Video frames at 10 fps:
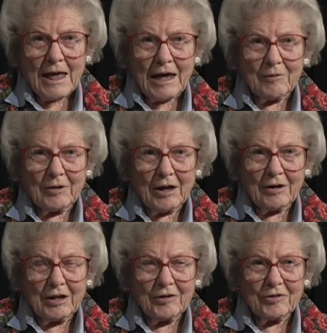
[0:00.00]

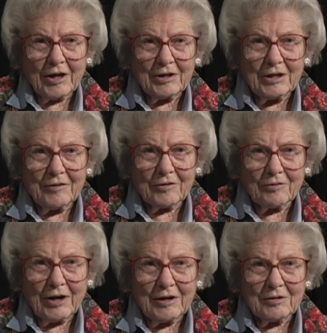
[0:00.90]
And his idea of a
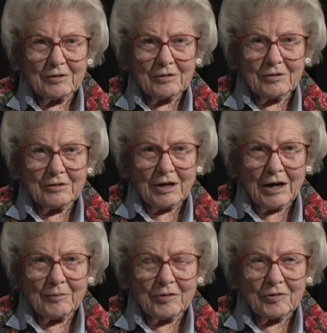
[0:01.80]
great
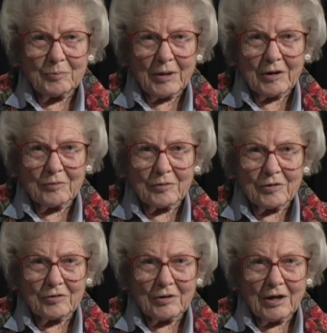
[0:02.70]
time to spend
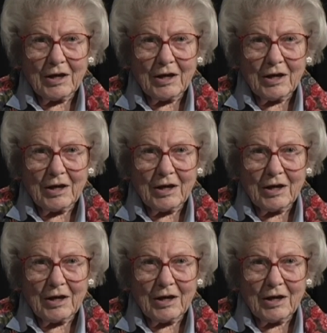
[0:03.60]
was